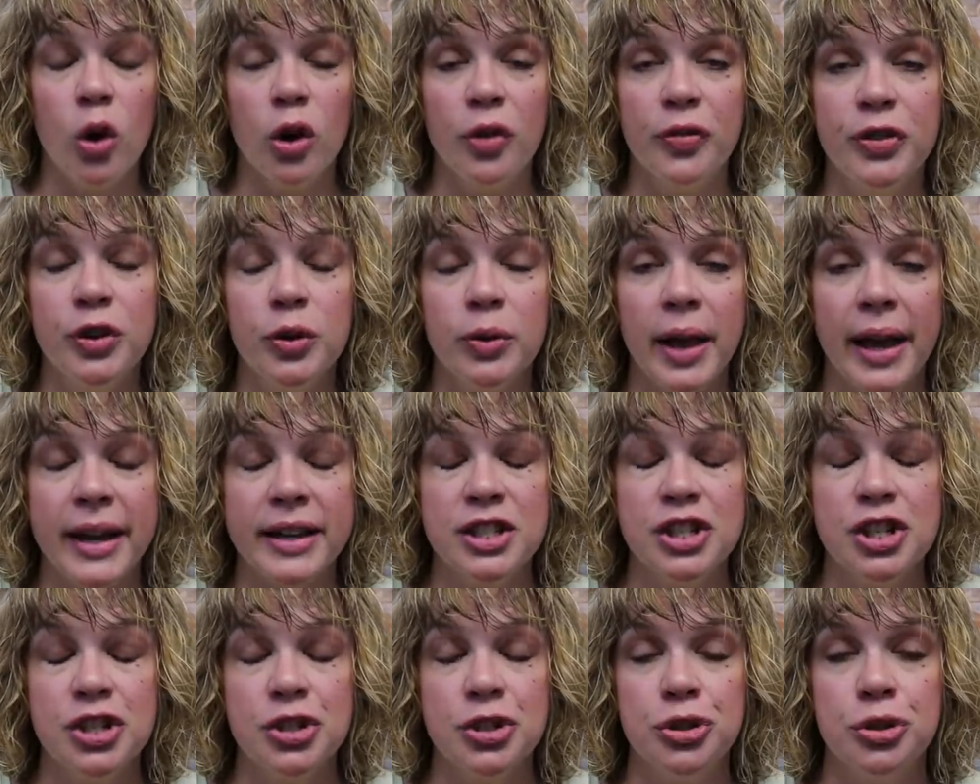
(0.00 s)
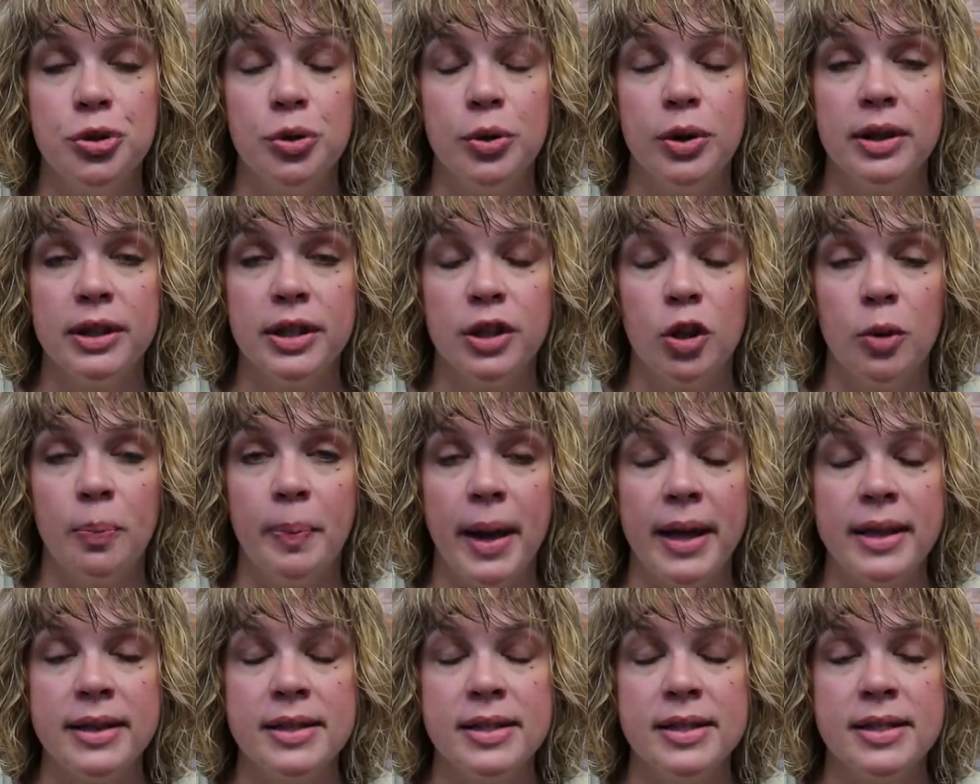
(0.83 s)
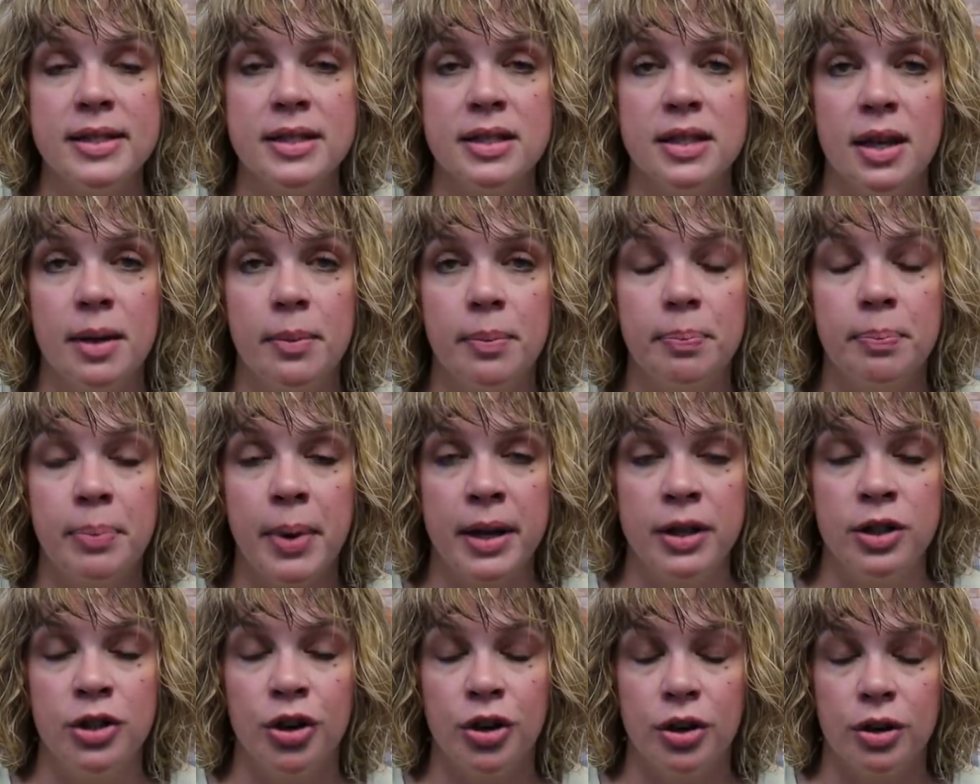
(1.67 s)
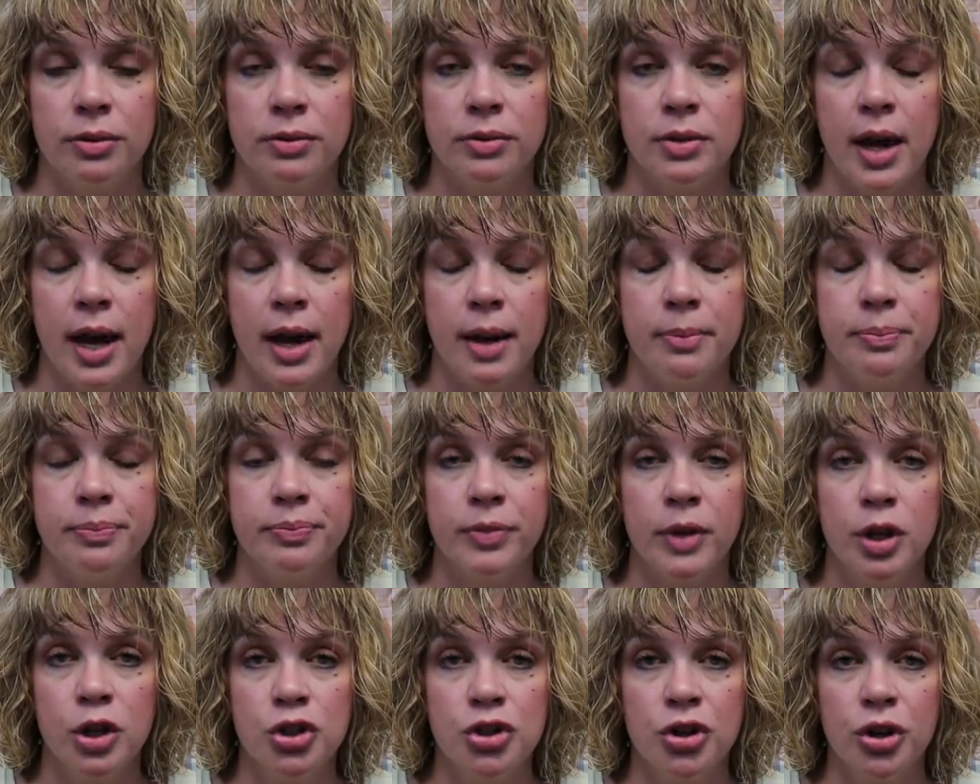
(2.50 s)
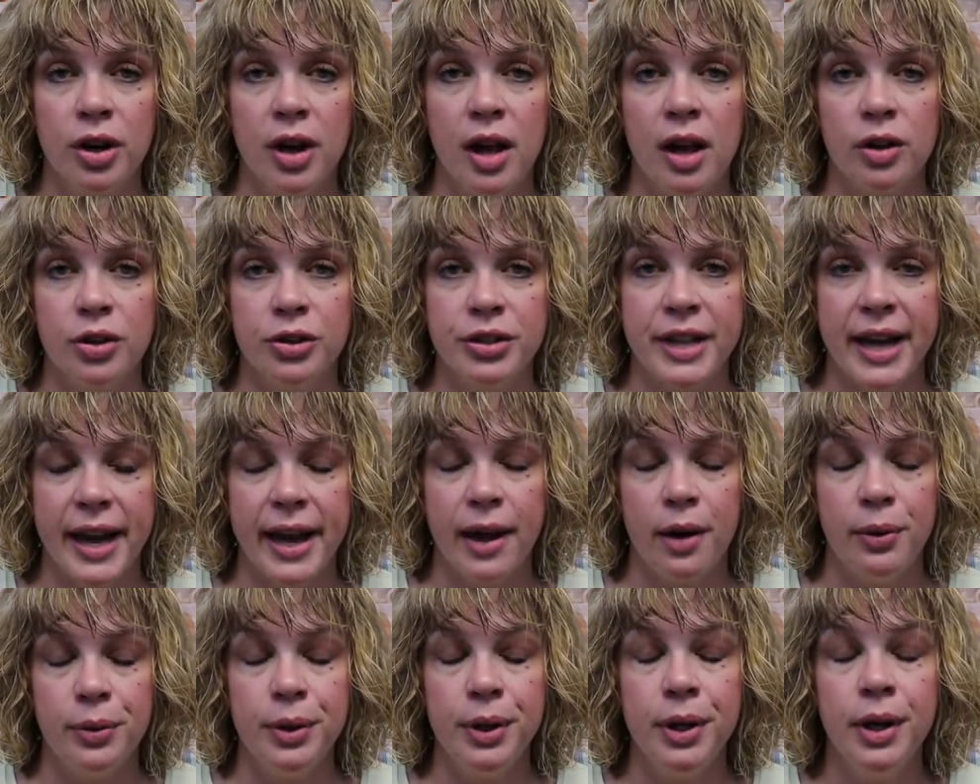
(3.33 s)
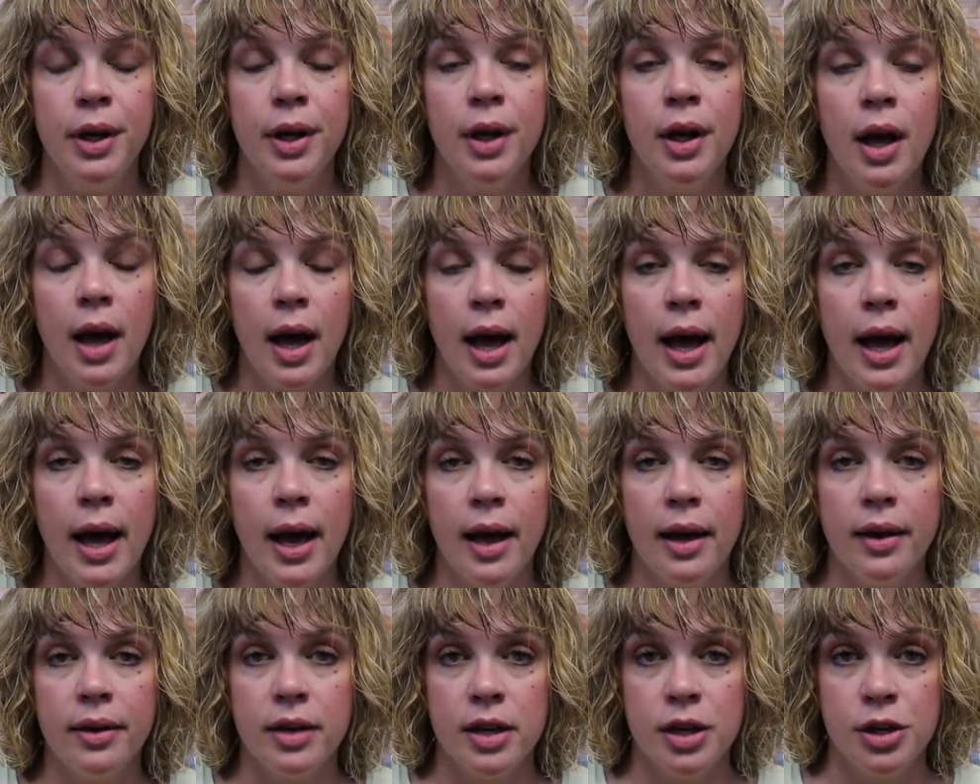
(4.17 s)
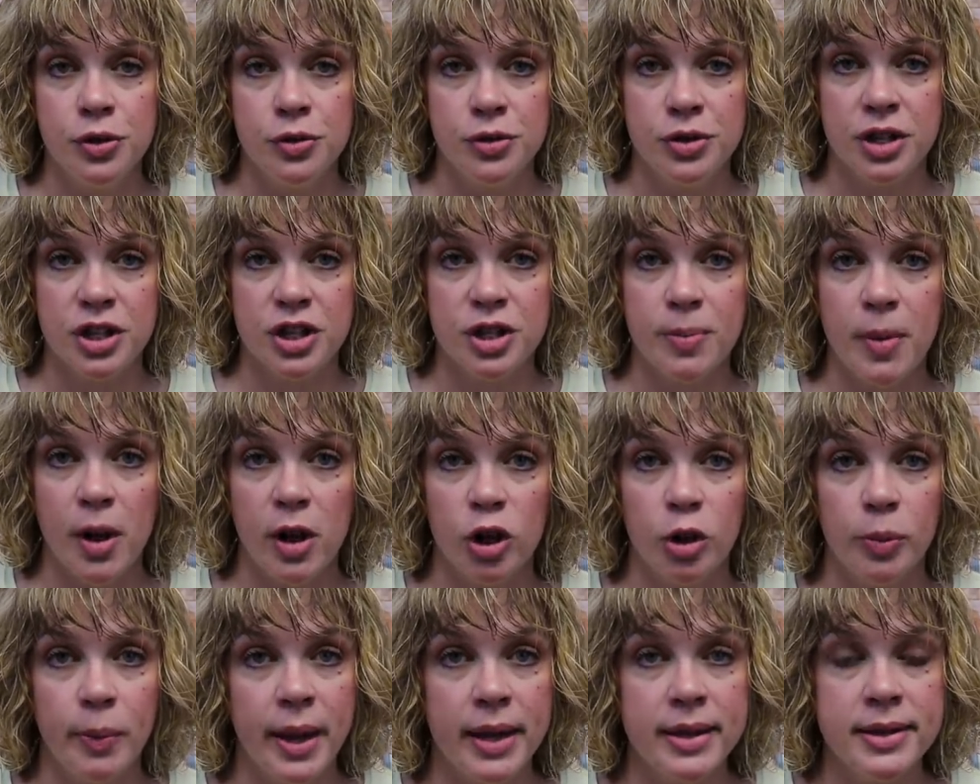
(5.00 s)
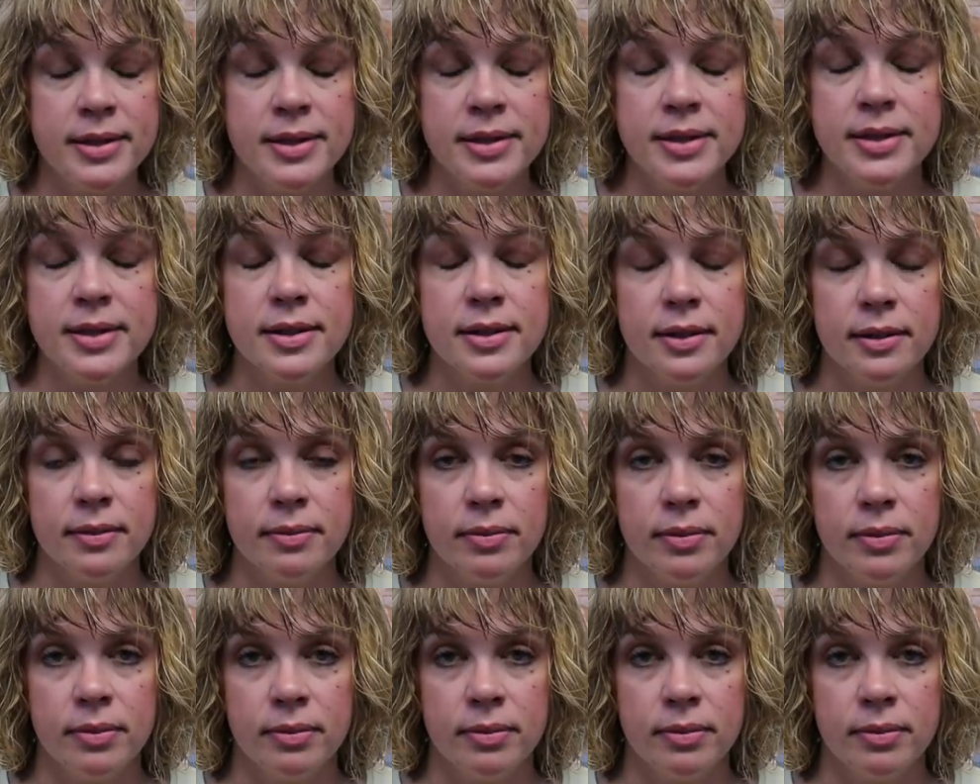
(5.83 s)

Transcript: Or if you like to do little buttons to button your um, shirt collar down uh, and use the smaller buttons,